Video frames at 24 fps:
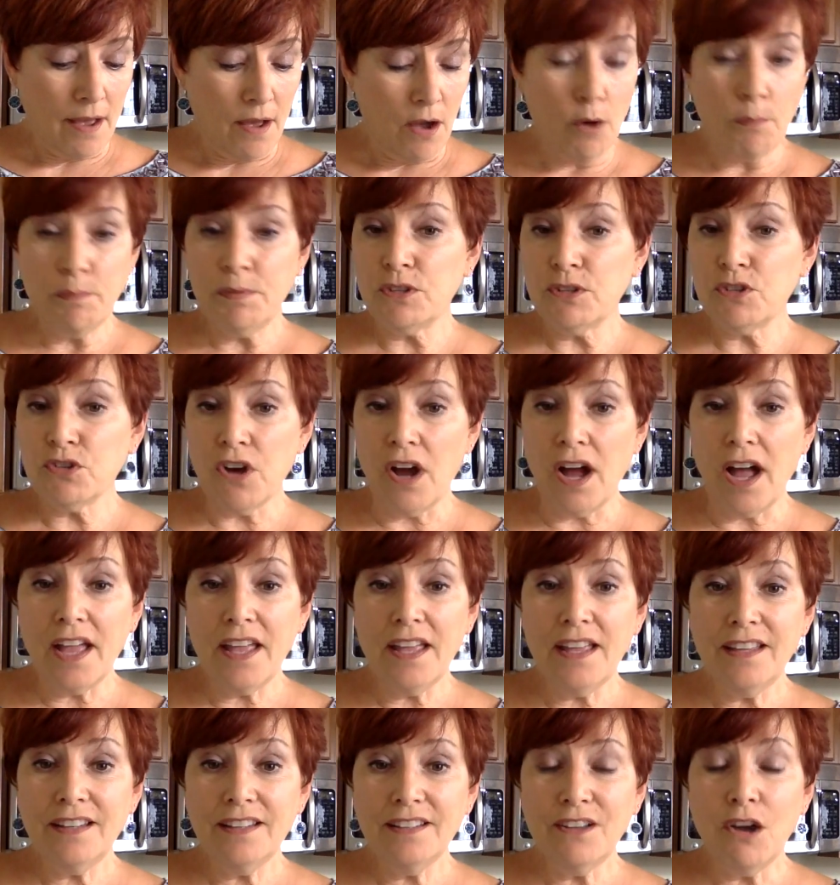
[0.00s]
Hope you try
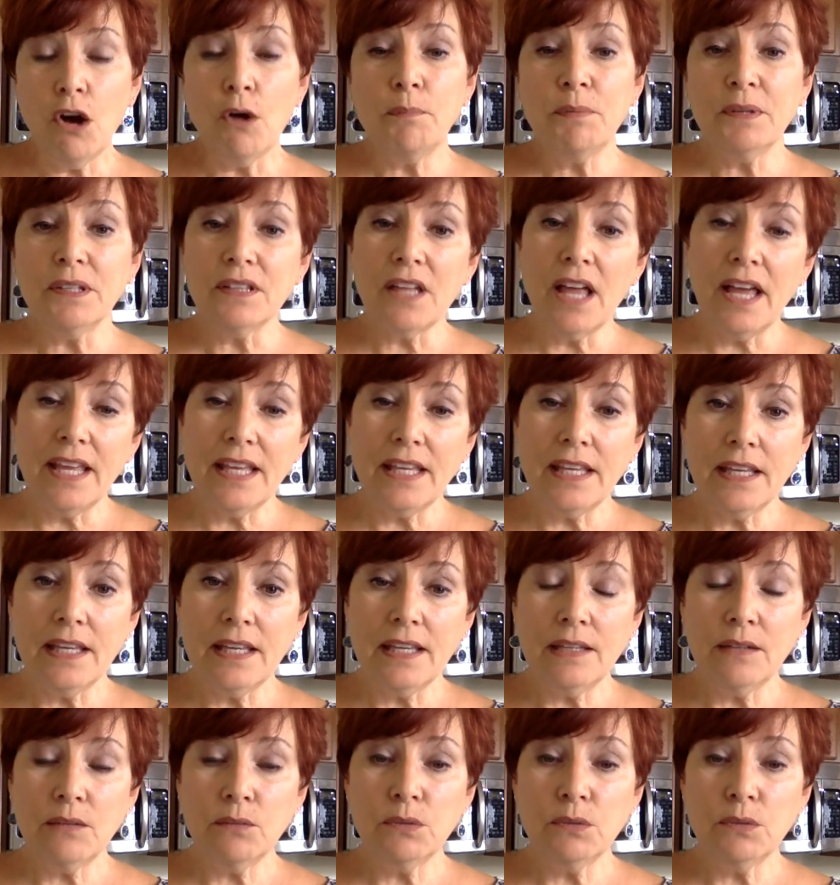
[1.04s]
it. Hope you like it.